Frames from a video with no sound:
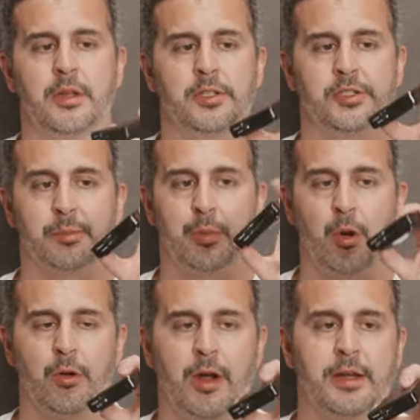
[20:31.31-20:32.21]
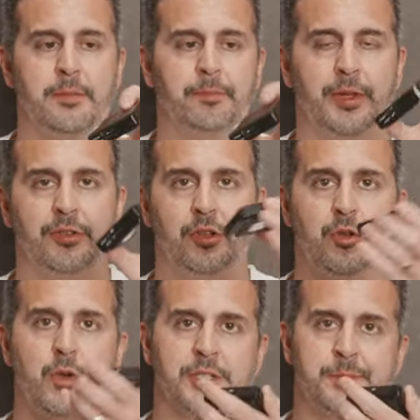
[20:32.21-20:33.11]
This is a Pro Grade. It's a
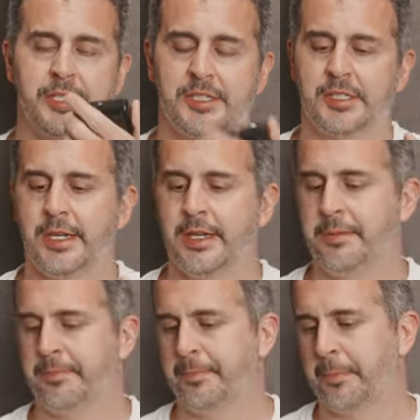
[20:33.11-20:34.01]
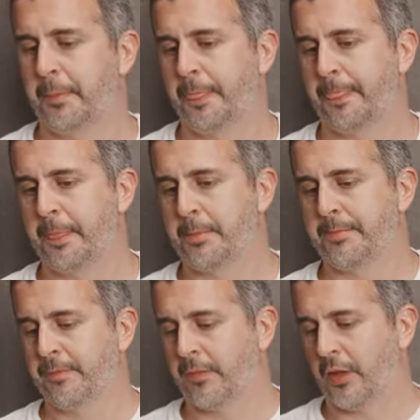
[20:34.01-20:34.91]
USB-C.
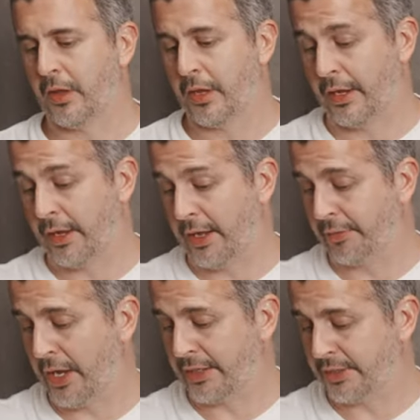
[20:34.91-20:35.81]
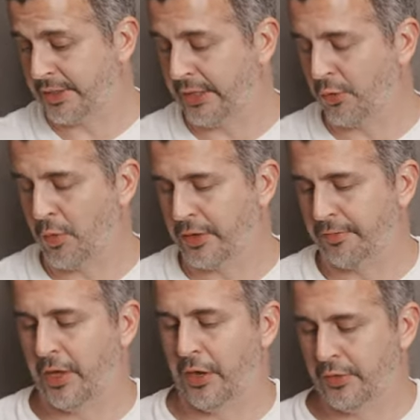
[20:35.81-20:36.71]
I've got a single one
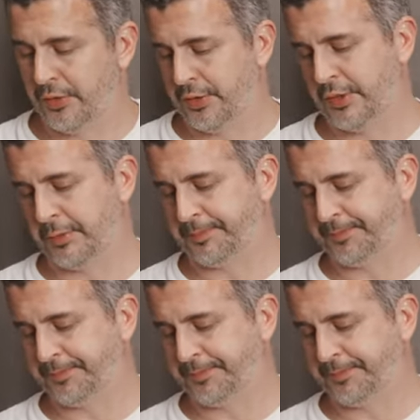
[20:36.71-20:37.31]
of those.